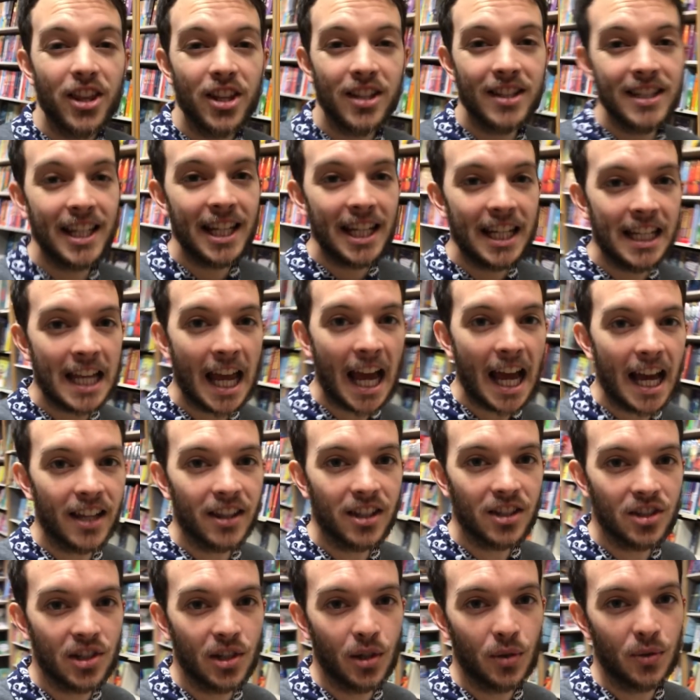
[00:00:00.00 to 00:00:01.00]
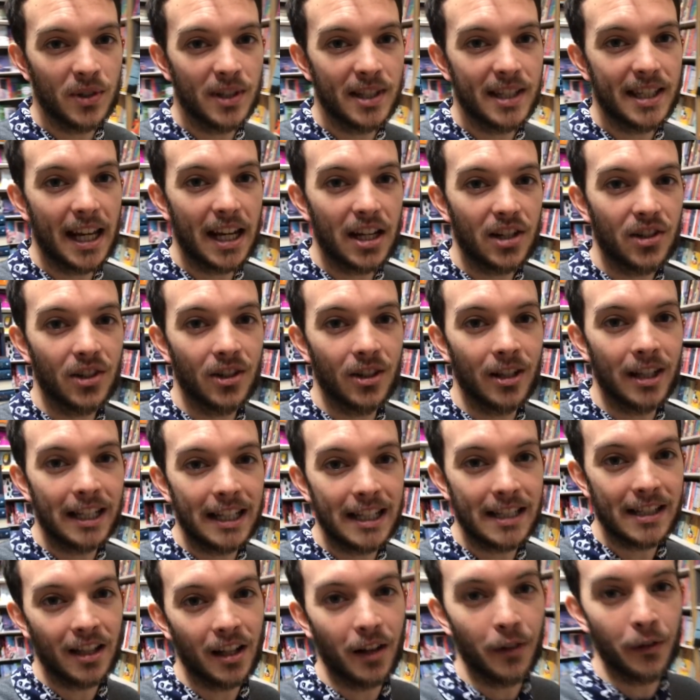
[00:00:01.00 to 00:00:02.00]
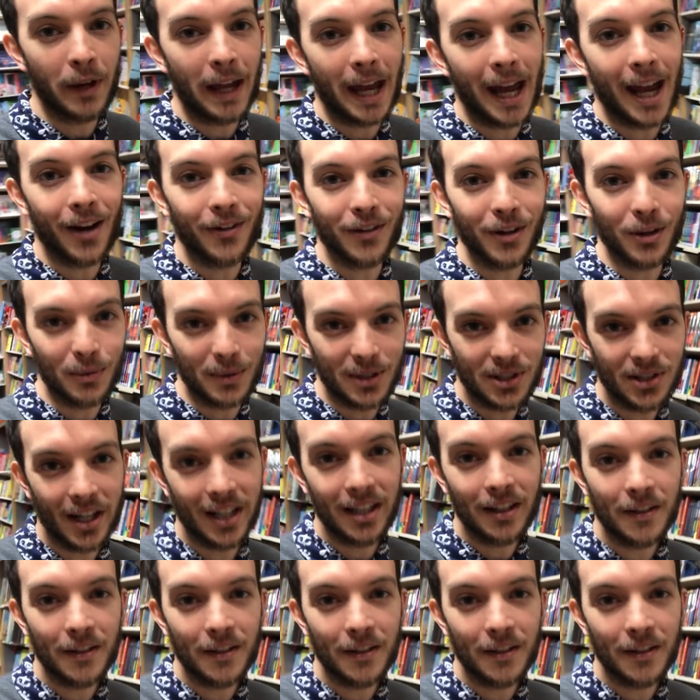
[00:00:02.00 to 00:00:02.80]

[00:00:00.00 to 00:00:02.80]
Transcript: The teen and the children section is another area which I